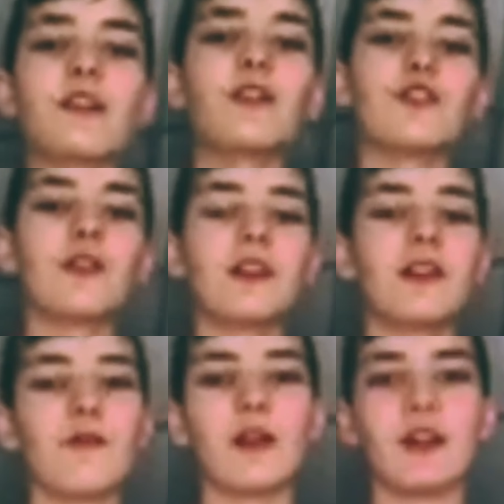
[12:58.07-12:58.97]
enjoyed
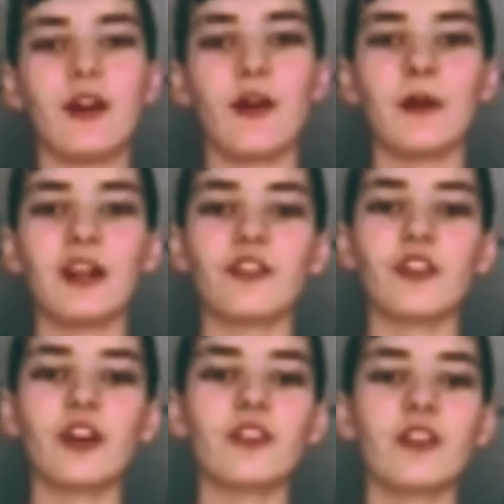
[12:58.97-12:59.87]
the video. Make
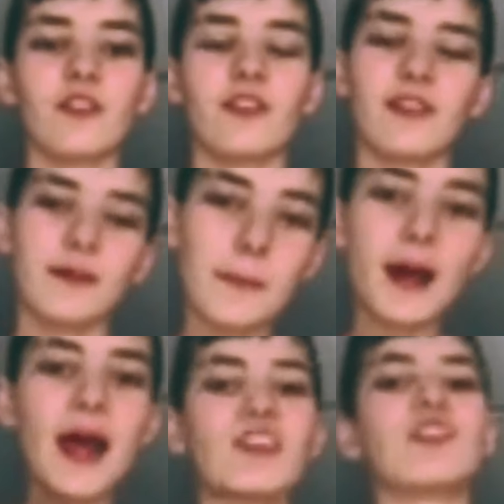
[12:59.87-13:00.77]
sure to
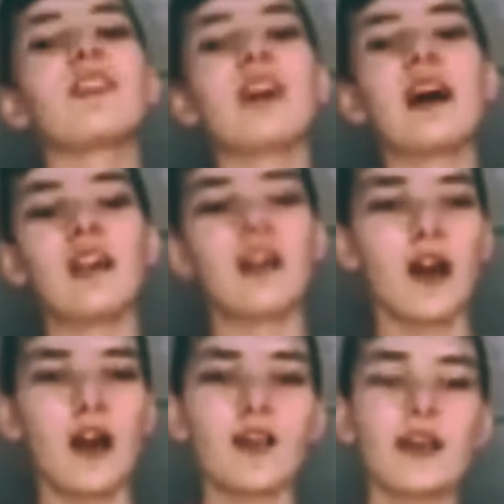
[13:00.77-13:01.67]
smash that
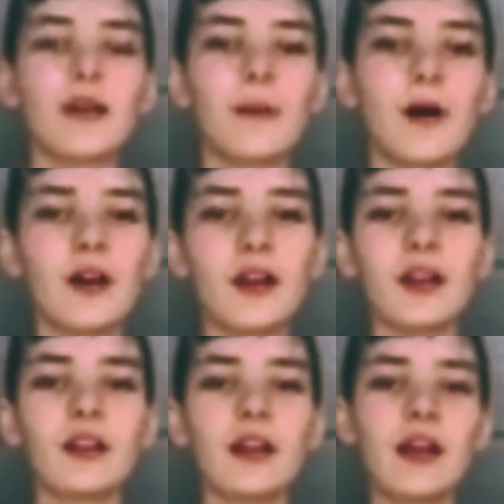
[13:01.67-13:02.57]
like
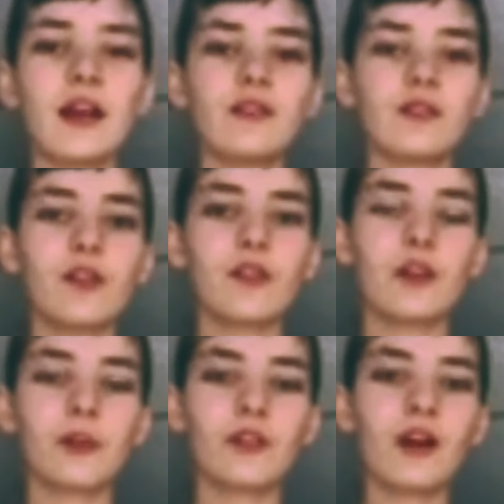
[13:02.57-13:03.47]
button and
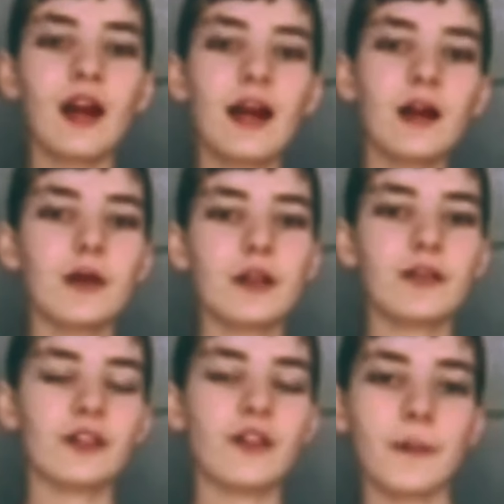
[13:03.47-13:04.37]
subscribe and
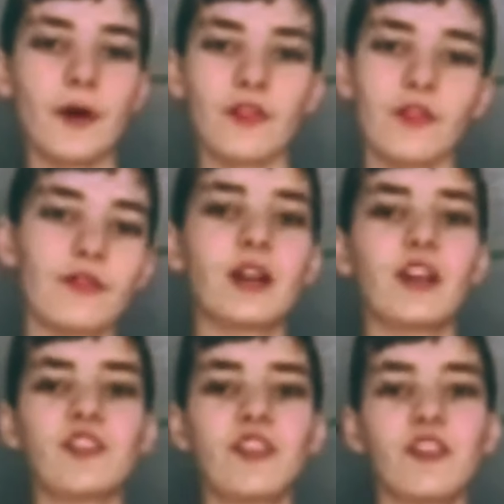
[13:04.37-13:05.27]
turn on post
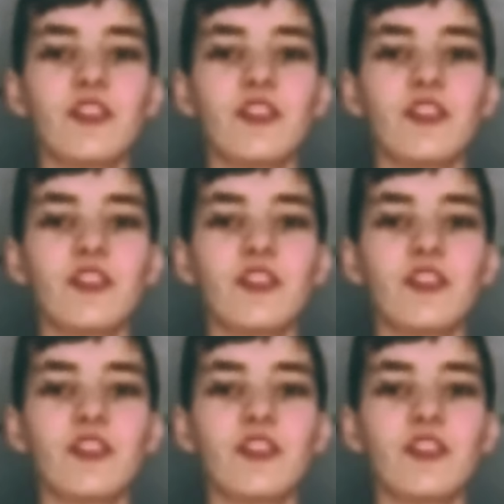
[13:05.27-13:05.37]
notifications